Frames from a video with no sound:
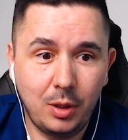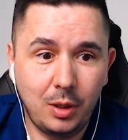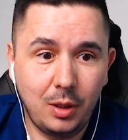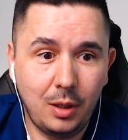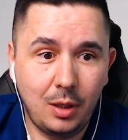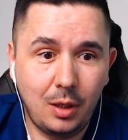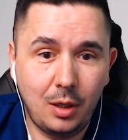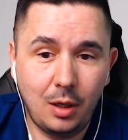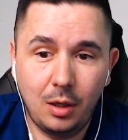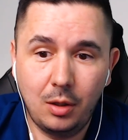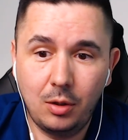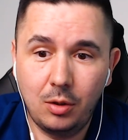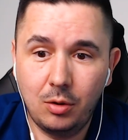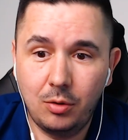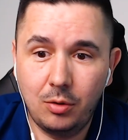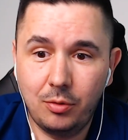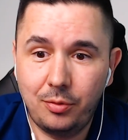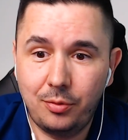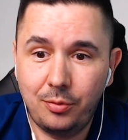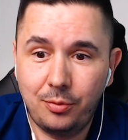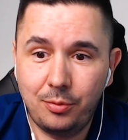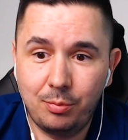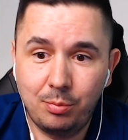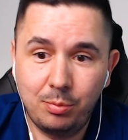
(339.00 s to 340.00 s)
they kind
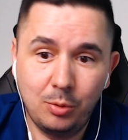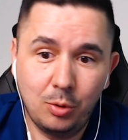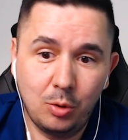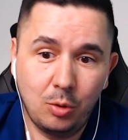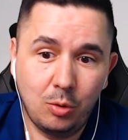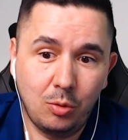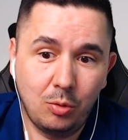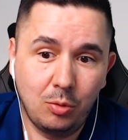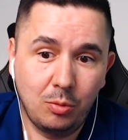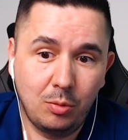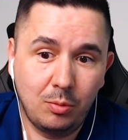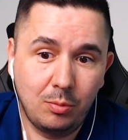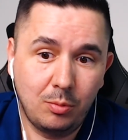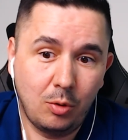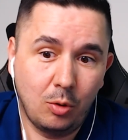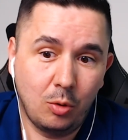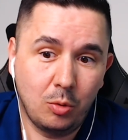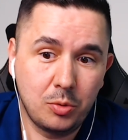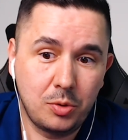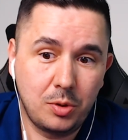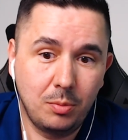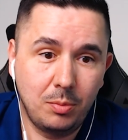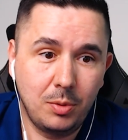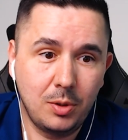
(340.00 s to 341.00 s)
of
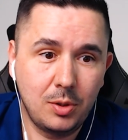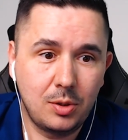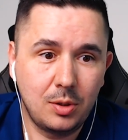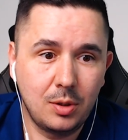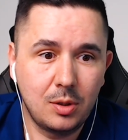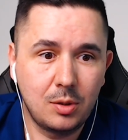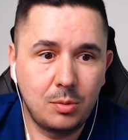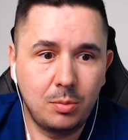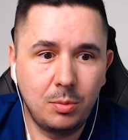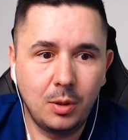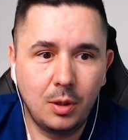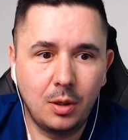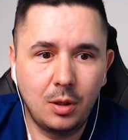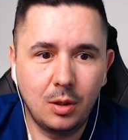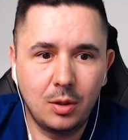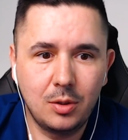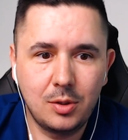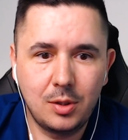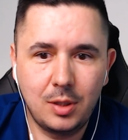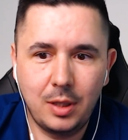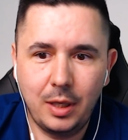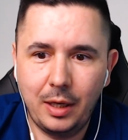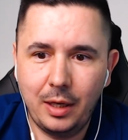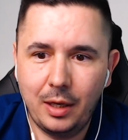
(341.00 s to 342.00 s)
closed the business
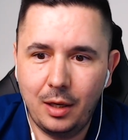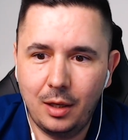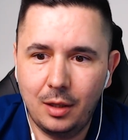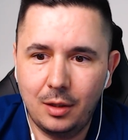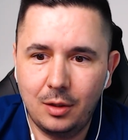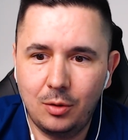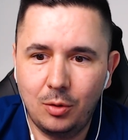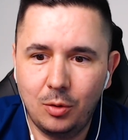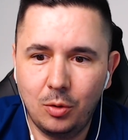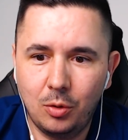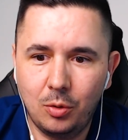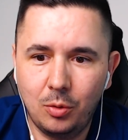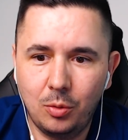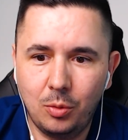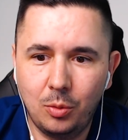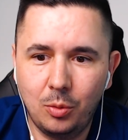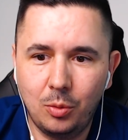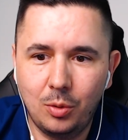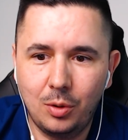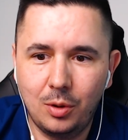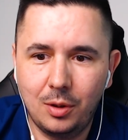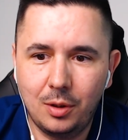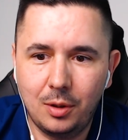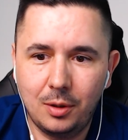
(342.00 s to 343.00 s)
because they had
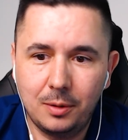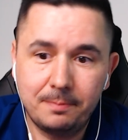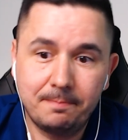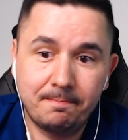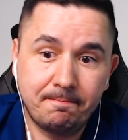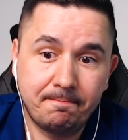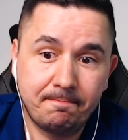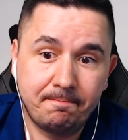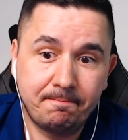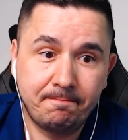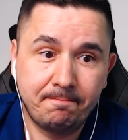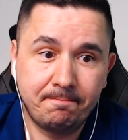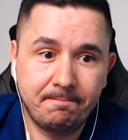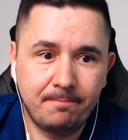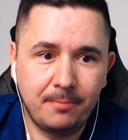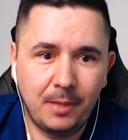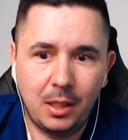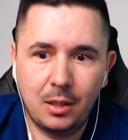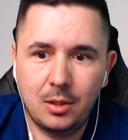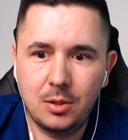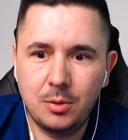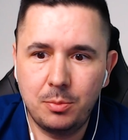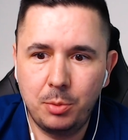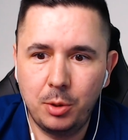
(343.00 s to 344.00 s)
no
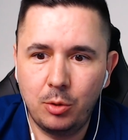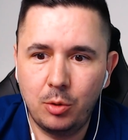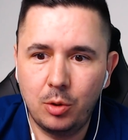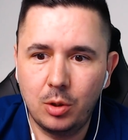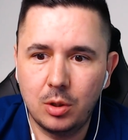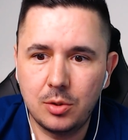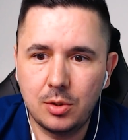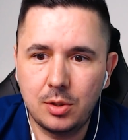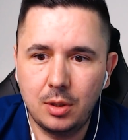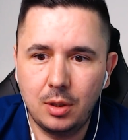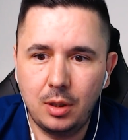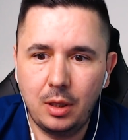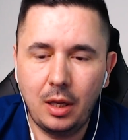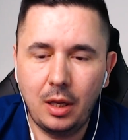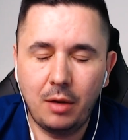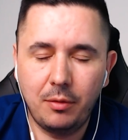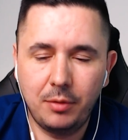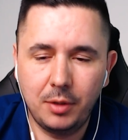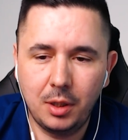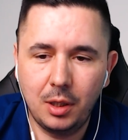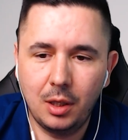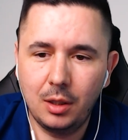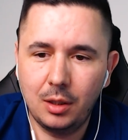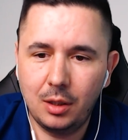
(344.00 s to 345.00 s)
experience in
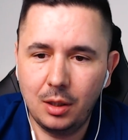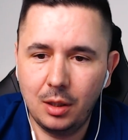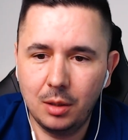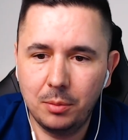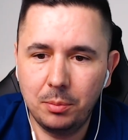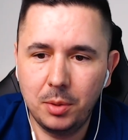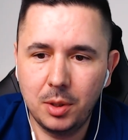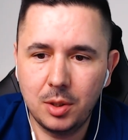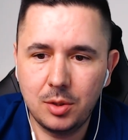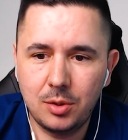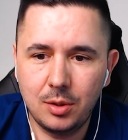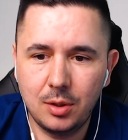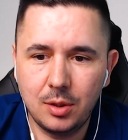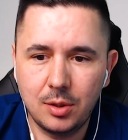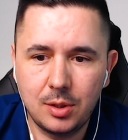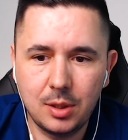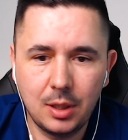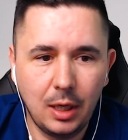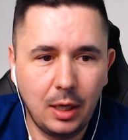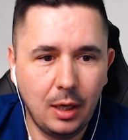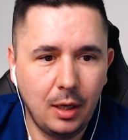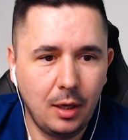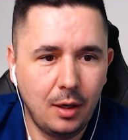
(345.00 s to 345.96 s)
navigating a business.